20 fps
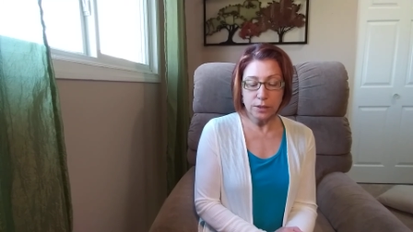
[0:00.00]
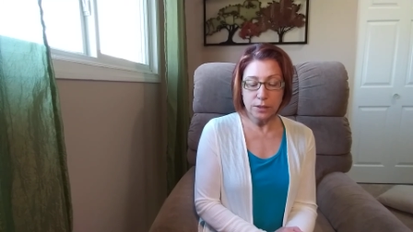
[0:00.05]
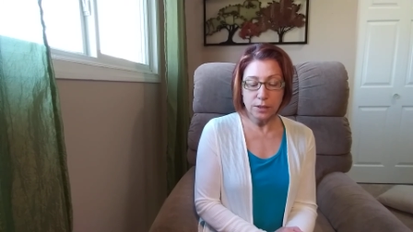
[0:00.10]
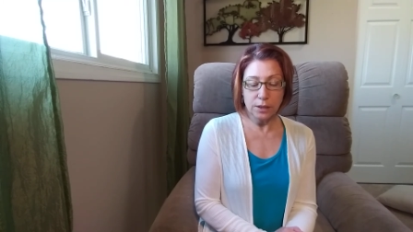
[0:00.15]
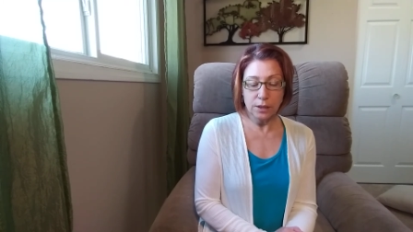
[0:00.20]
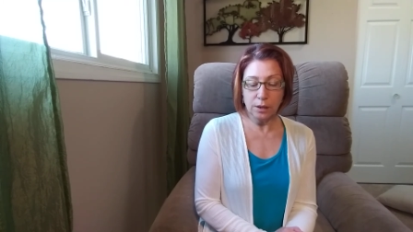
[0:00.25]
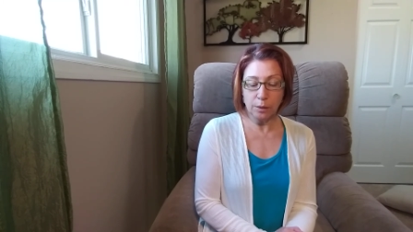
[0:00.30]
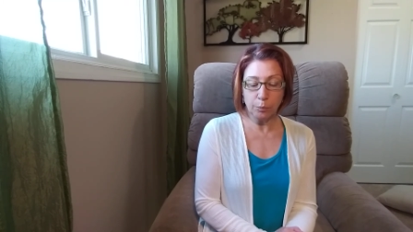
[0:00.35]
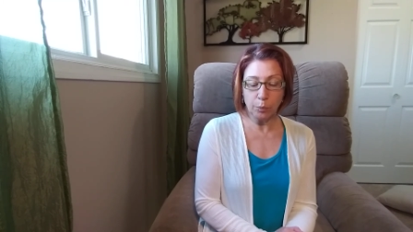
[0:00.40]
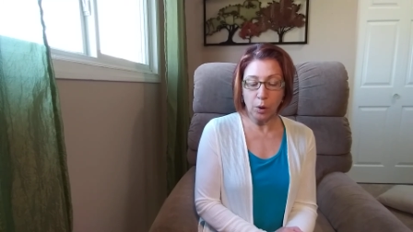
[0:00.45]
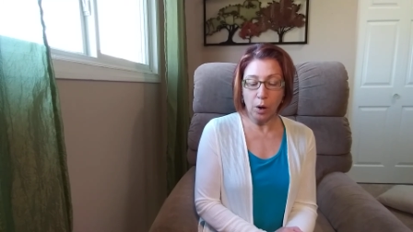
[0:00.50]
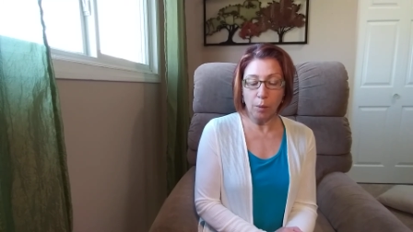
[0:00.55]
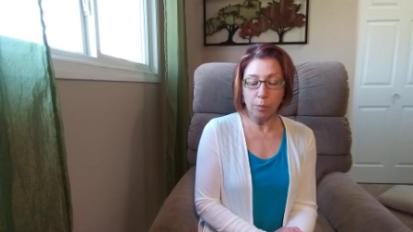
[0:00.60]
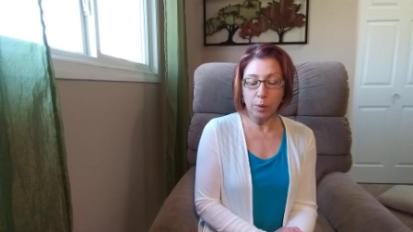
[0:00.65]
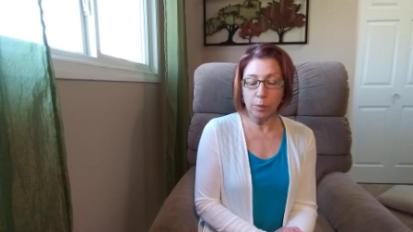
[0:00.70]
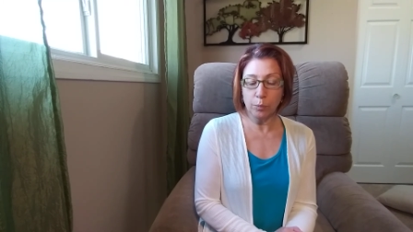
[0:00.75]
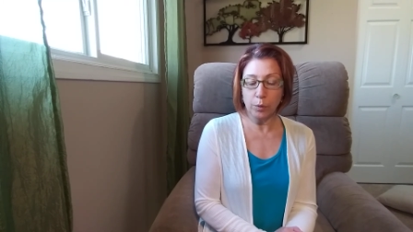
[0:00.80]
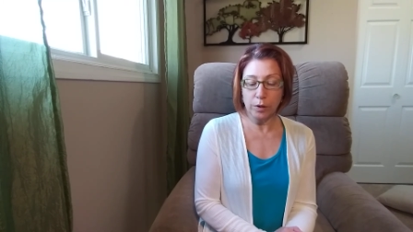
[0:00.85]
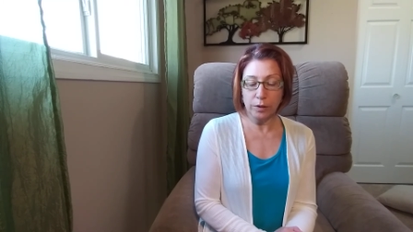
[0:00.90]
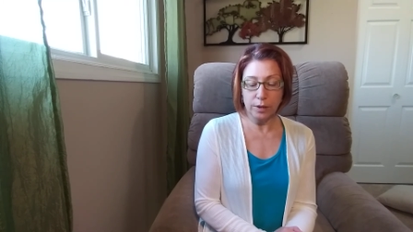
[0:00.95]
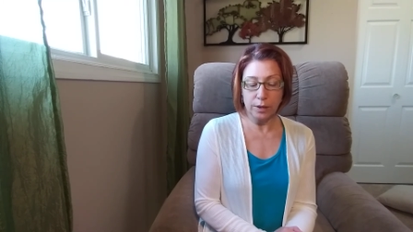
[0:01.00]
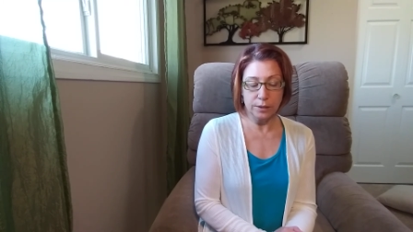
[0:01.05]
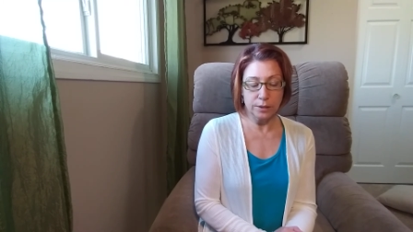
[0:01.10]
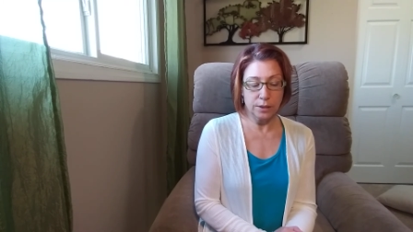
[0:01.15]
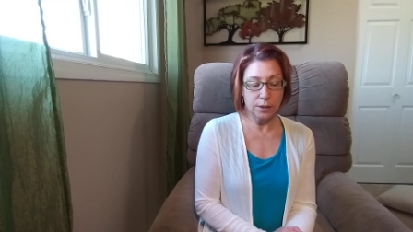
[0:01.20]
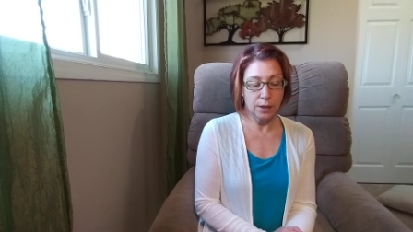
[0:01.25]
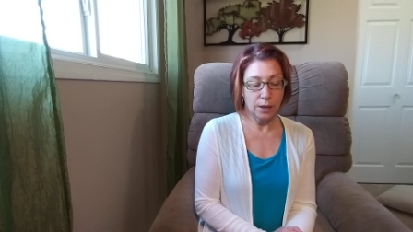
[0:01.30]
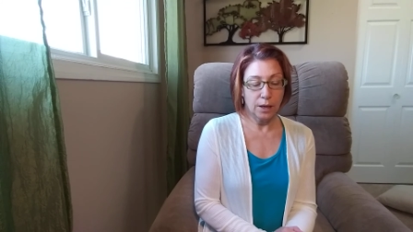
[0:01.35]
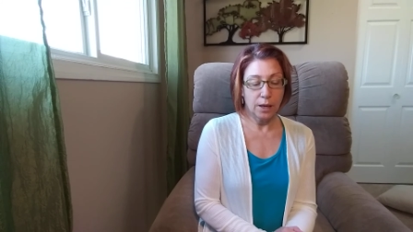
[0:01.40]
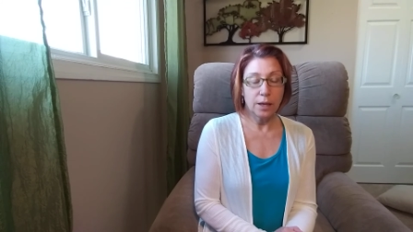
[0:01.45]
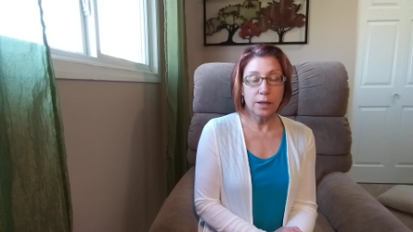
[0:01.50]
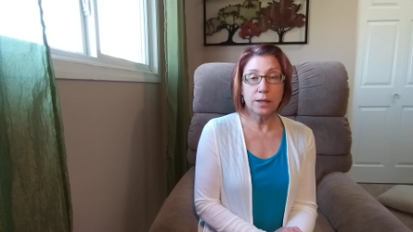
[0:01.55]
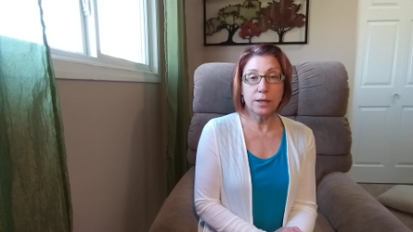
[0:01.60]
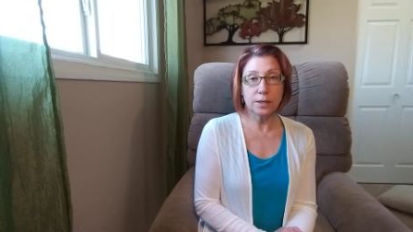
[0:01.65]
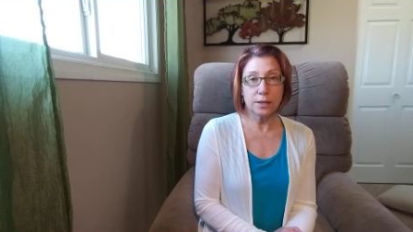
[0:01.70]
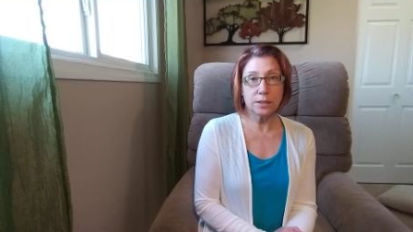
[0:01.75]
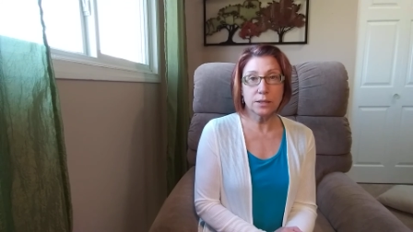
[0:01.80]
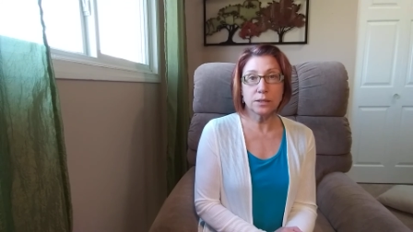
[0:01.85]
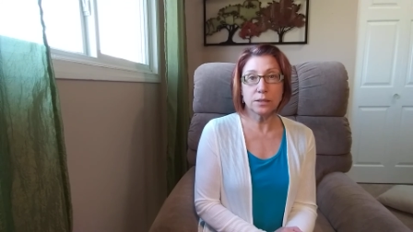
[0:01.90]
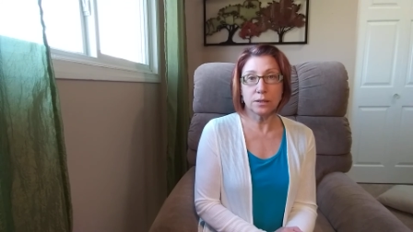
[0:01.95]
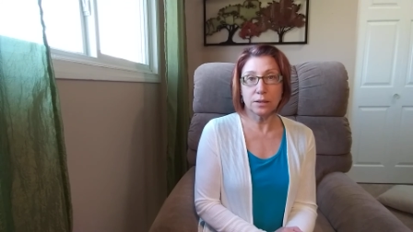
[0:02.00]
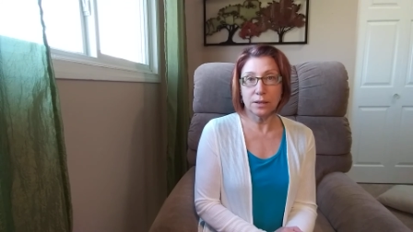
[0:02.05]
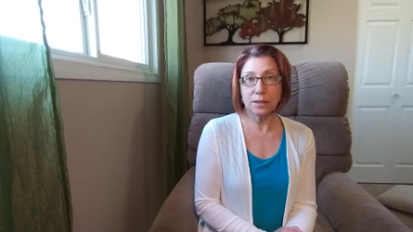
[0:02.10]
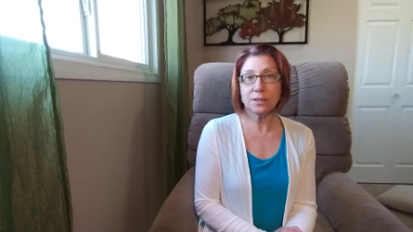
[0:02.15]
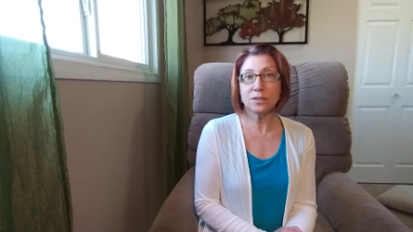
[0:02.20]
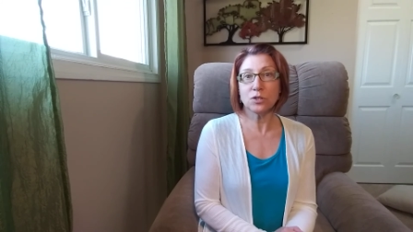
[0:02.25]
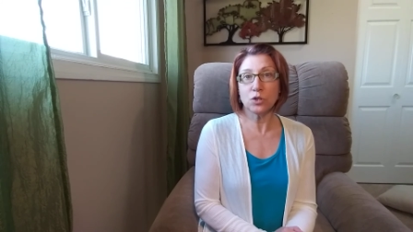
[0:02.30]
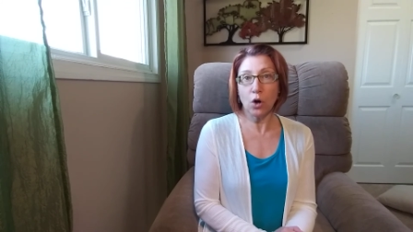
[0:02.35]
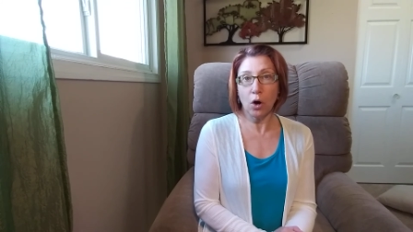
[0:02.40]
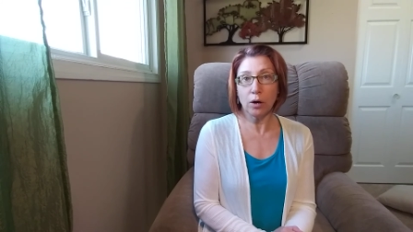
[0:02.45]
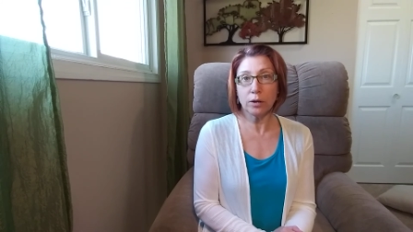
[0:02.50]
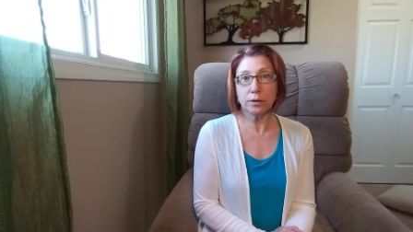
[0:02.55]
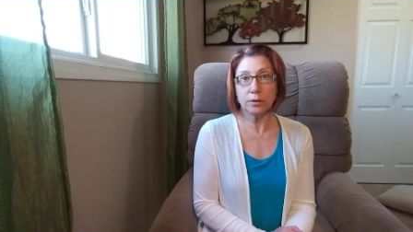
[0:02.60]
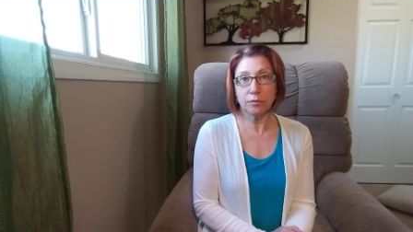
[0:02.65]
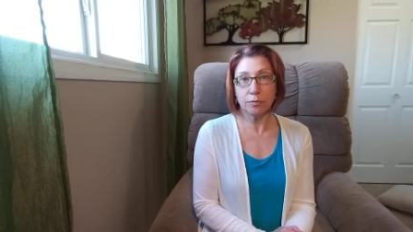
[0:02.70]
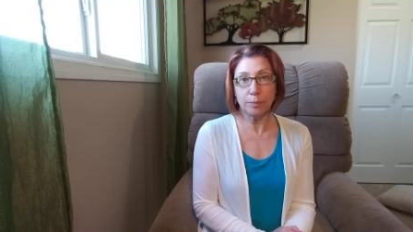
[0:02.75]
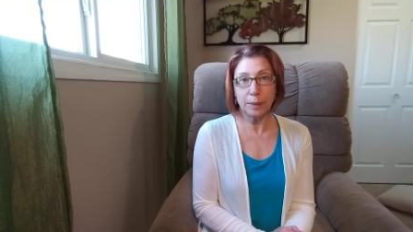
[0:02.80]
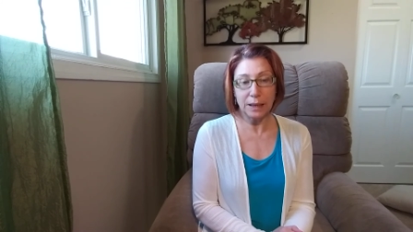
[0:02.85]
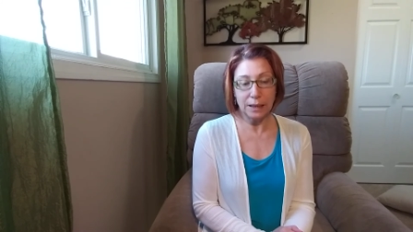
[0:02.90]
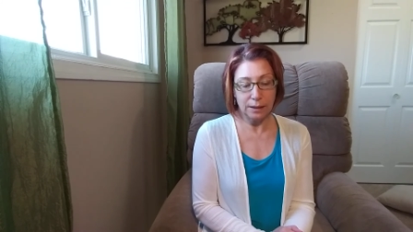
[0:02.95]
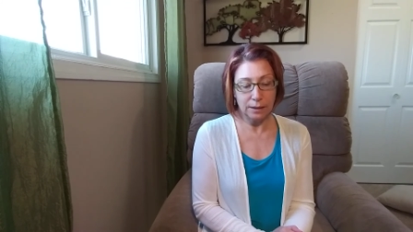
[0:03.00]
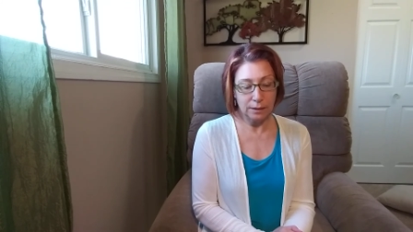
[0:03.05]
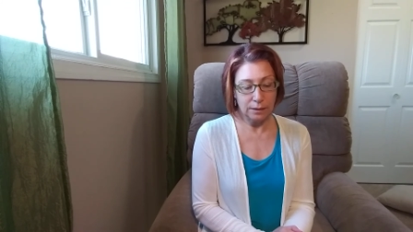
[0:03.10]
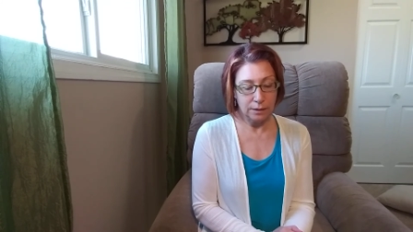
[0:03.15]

seeing a problem with it. This is not of me.